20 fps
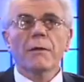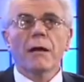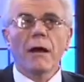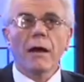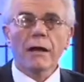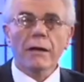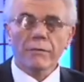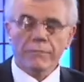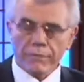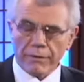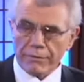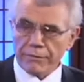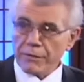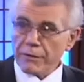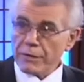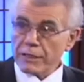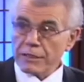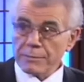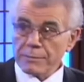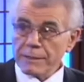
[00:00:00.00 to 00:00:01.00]
line of
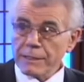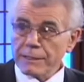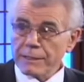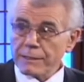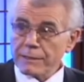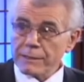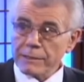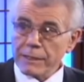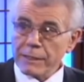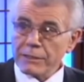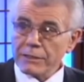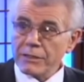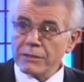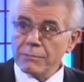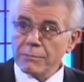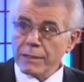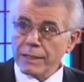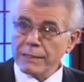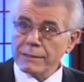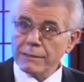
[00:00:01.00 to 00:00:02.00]
reverse speech
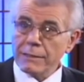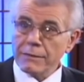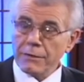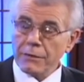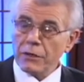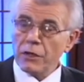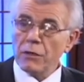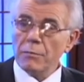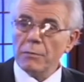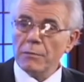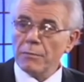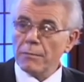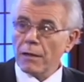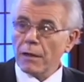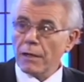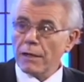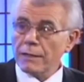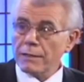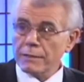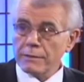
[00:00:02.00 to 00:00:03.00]
essentially means that the human
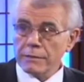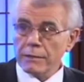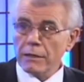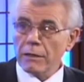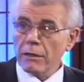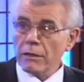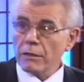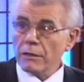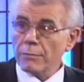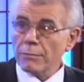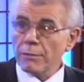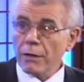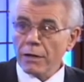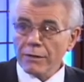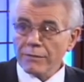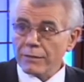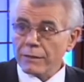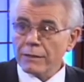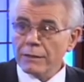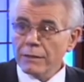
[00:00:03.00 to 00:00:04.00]
mind is no longer
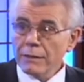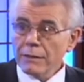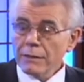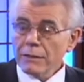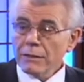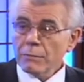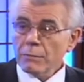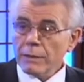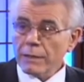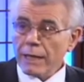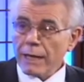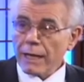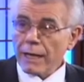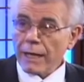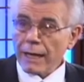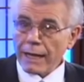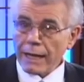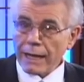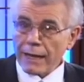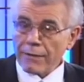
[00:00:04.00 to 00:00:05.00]
private. We
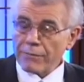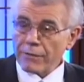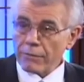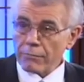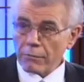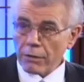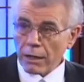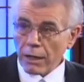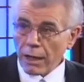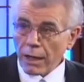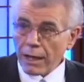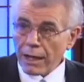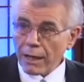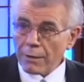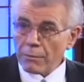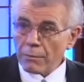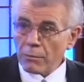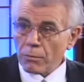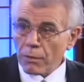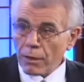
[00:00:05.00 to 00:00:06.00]
now have a
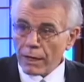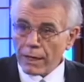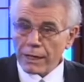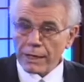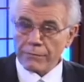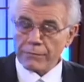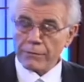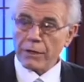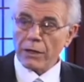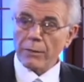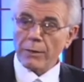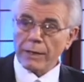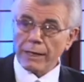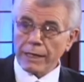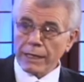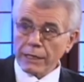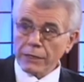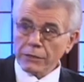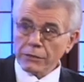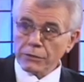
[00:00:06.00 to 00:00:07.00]
reliable way of going
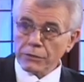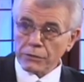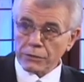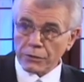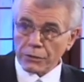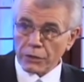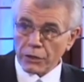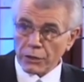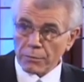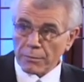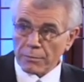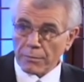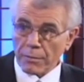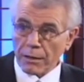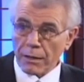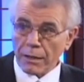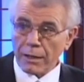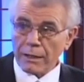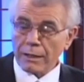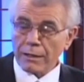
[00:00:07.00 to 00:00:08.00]
into the human
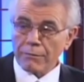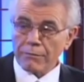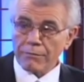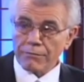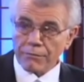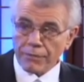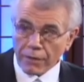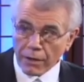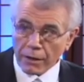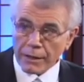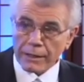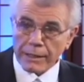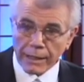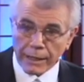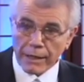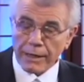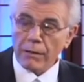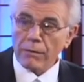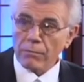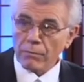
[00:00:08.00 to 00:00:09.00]
mind and finding
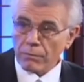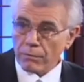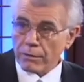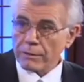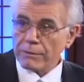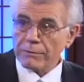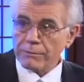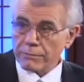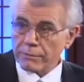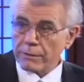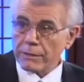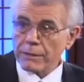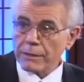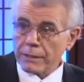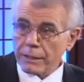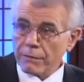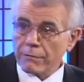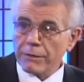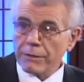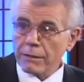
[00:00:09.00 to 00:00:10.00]
out what's really
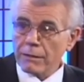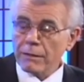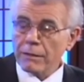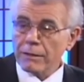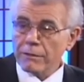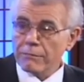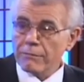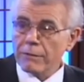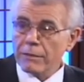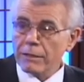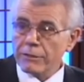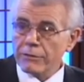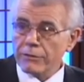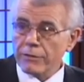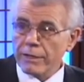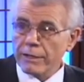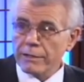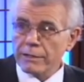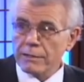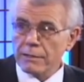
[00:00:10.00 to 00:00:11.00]
going on and really
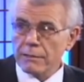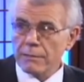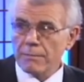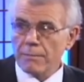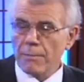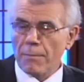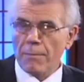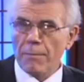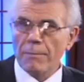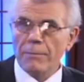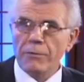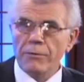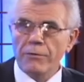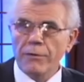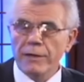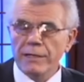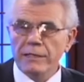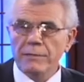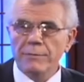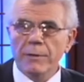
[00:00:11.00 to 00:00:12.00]

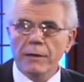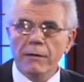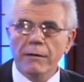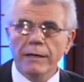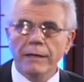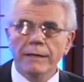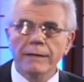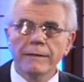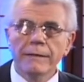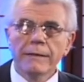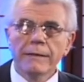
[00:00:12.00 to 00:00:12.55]
transpiring.